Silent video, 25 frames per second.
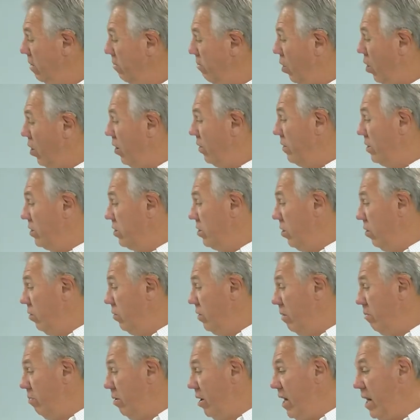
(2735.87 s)
They bought, they
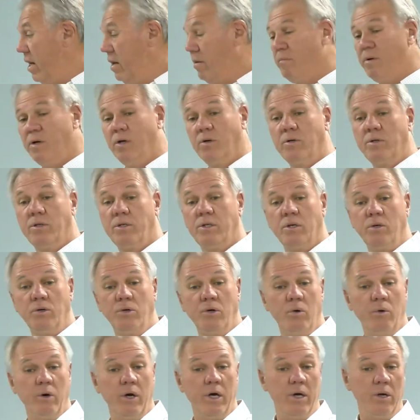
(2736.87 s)
sold, they planted, built
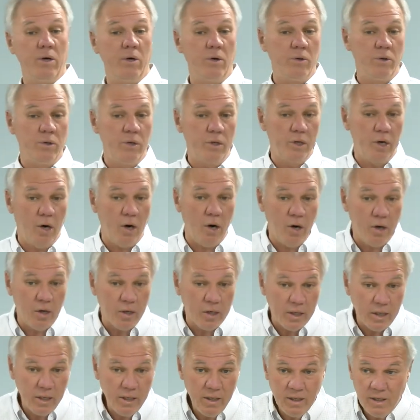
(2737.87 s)
until Noah entered onto the
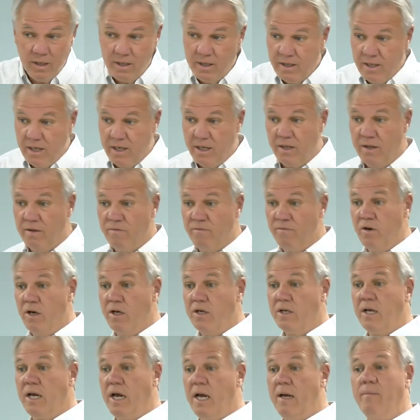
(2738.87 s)
ark and the
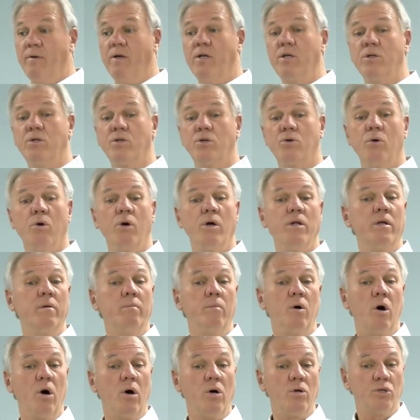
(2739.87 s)
flood came and destroyed
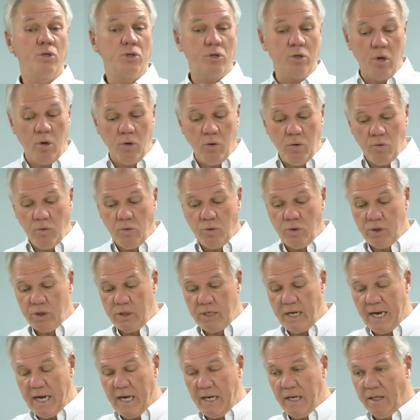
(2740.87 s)
them all. So
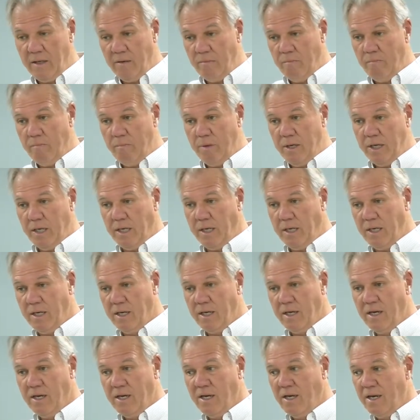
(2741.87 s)
shall it
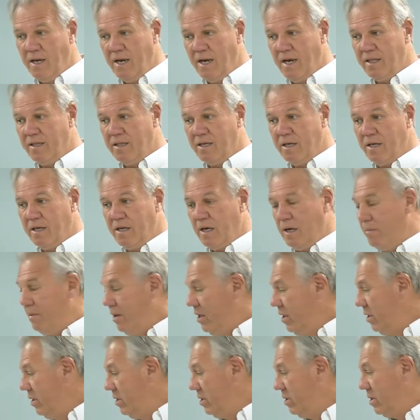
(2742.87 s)
be at the
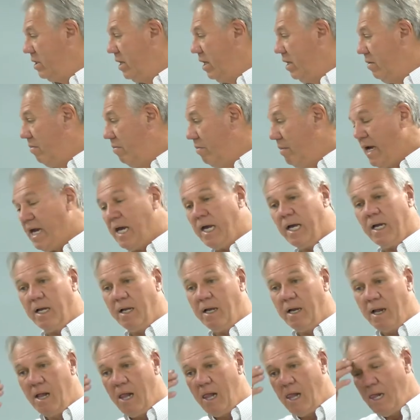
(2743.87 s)
coming of the Son of
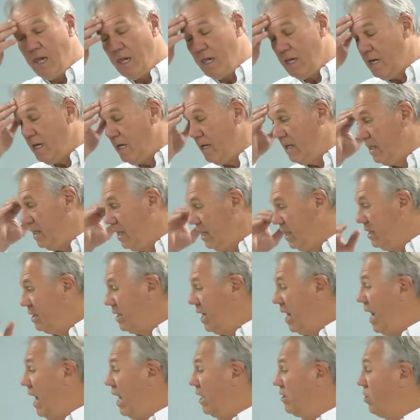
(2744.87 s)
Man. And
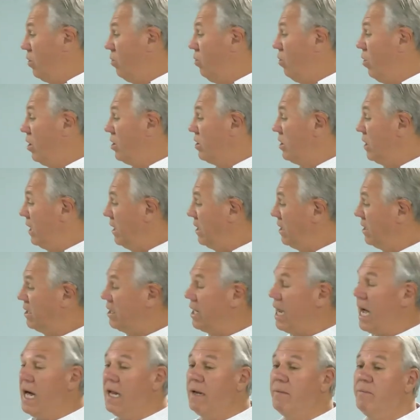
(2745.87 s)
he said, as it was in
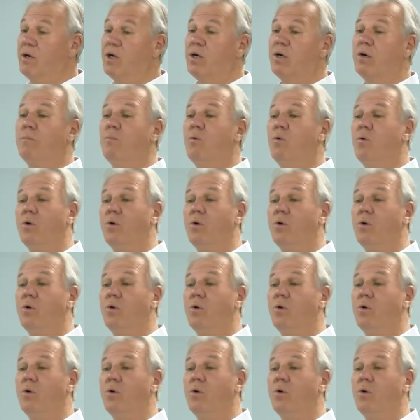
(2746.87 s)
Sodom and